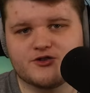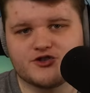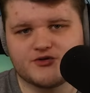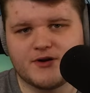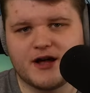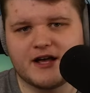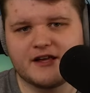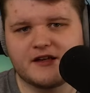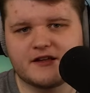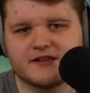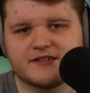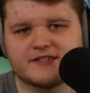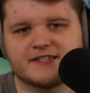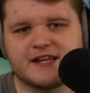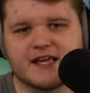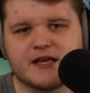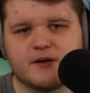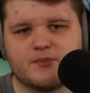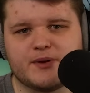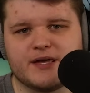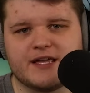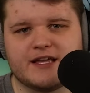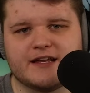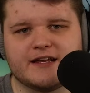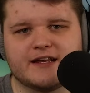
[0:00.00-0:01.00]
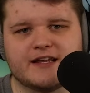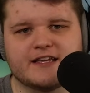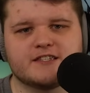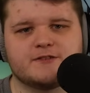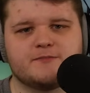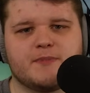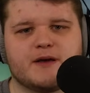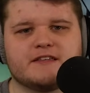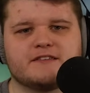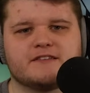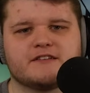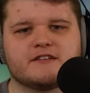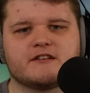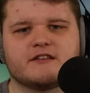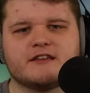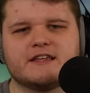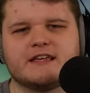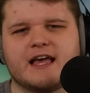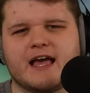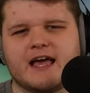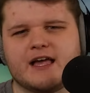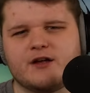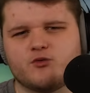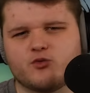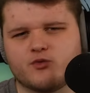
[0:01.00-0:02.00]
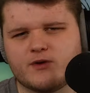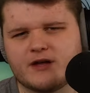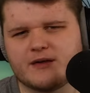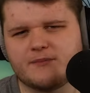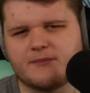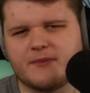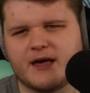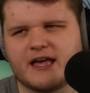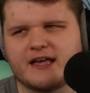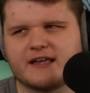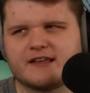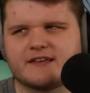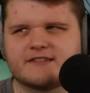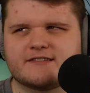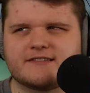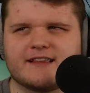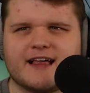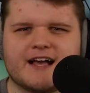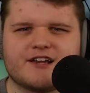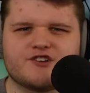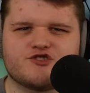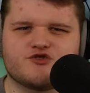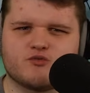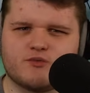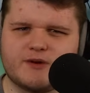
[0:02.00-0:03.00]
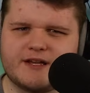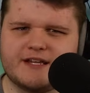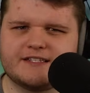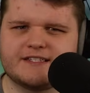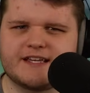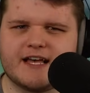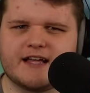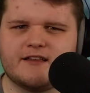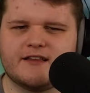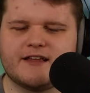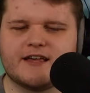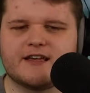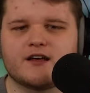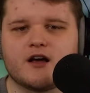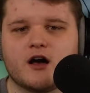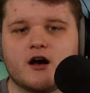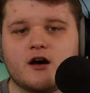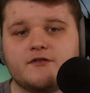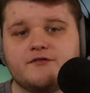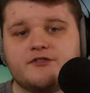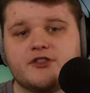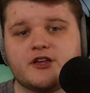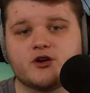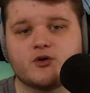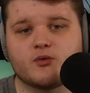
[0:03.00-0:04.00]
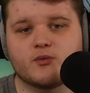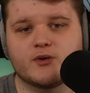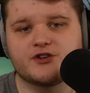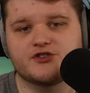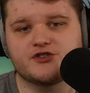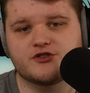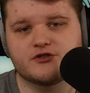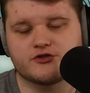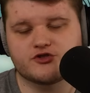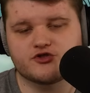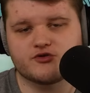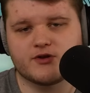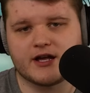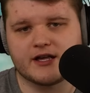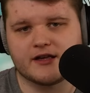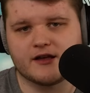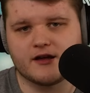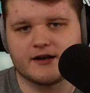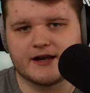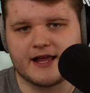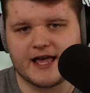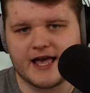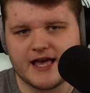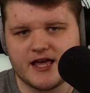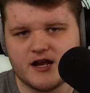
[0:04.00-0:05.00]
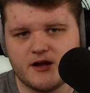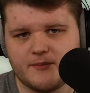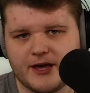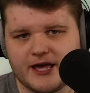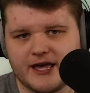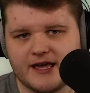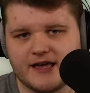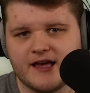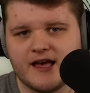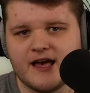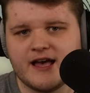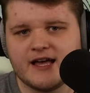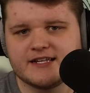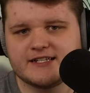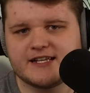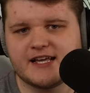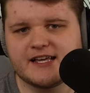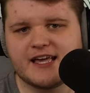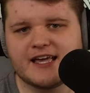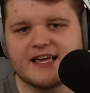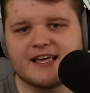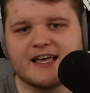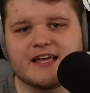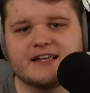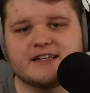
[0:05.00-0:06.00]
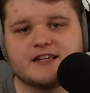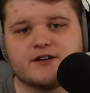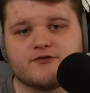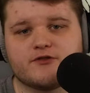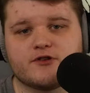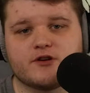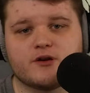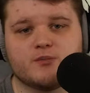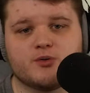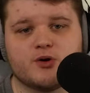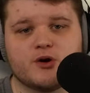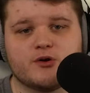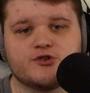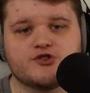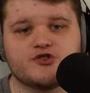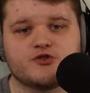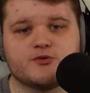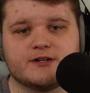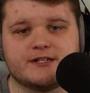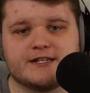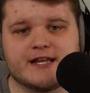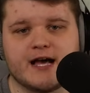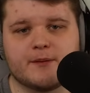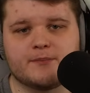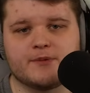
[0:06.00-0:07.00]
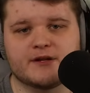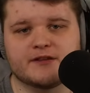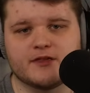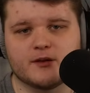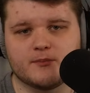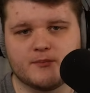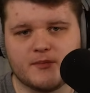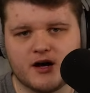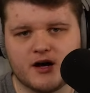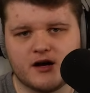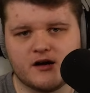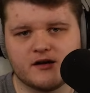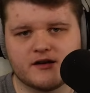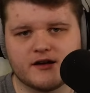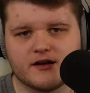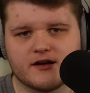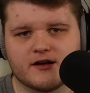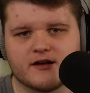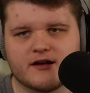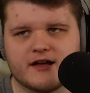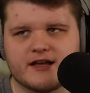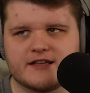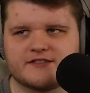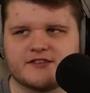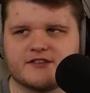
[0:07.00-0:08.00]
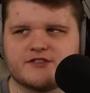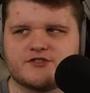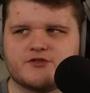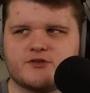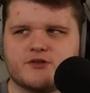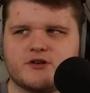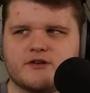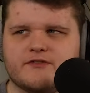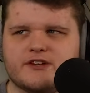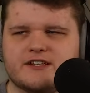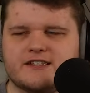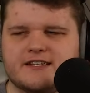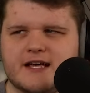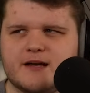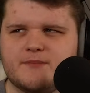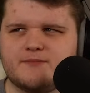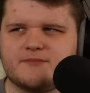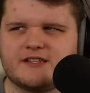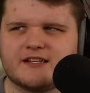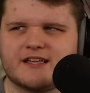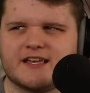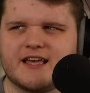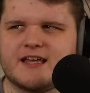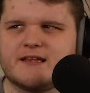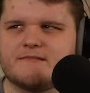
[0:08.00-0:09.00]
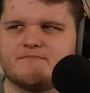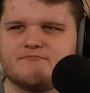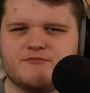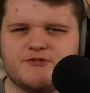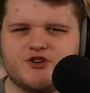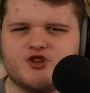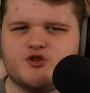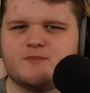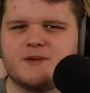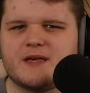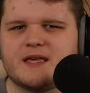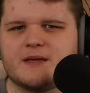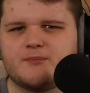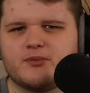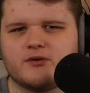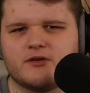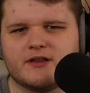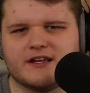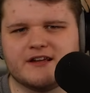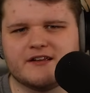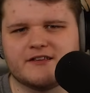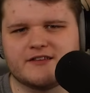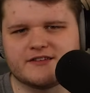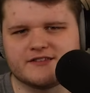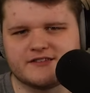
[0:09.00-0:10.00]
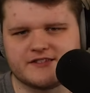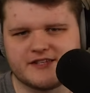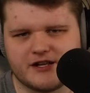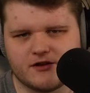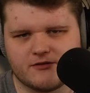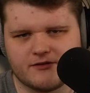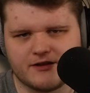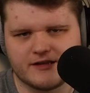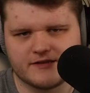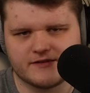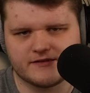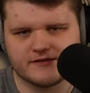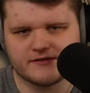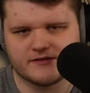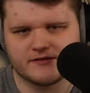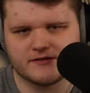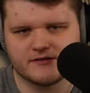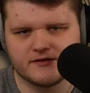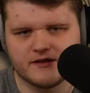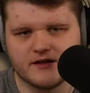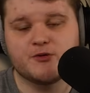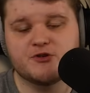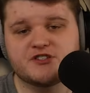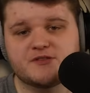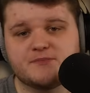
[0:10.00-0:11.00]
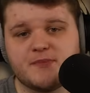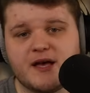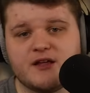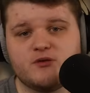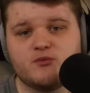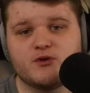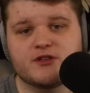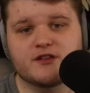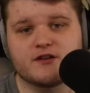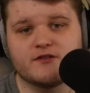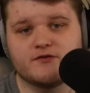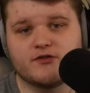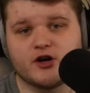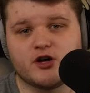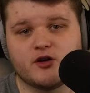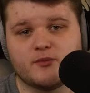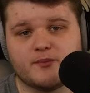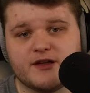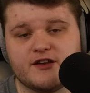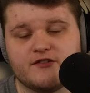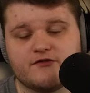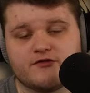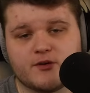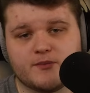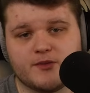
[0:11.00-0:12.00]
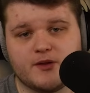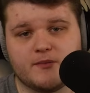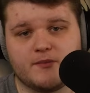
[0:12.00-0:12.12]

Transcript: Trigun Stampede is basically a remake slash retelling of the original Trigun anime, taking a different approach to adapting the manga as a sort of attempt to get new people into the series. It was made with involvement from